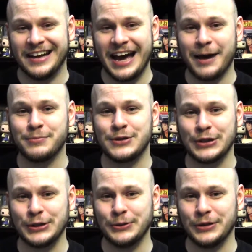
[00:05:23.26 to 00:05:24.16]

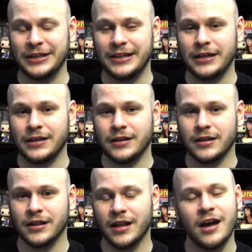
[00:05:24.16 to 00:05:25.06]
Absolutely
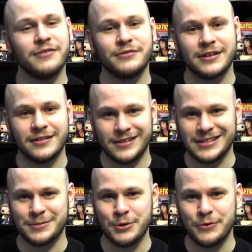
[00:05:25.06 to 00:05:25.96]
love
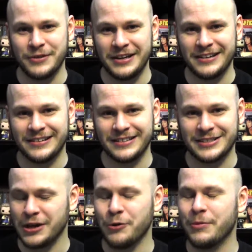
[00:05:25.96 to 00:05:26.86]
this movie
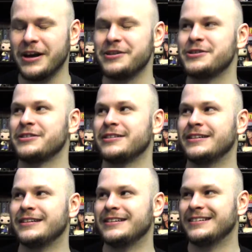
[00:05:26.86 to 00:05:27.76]
so much.
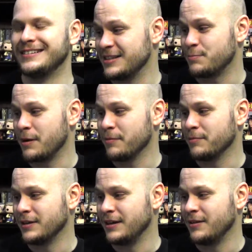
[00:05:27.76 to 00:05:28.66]
It's
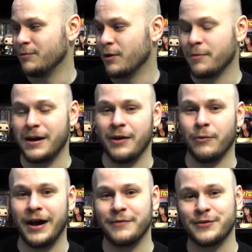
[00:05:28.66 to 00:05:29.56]
probably one of my
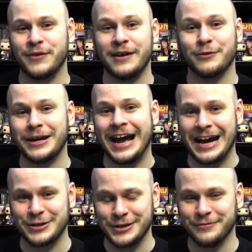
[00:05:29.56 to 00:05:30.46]
wife's favorite
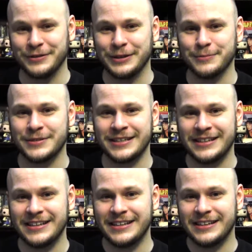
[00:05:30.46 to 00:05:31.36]
action films,
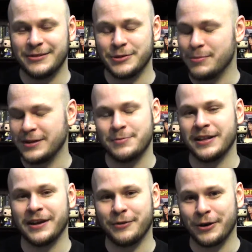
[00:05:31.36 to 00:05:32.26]
which makes me
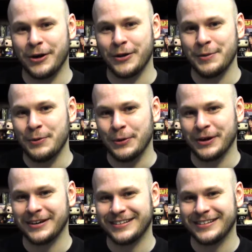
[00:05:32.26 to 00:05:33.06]
love her all the more.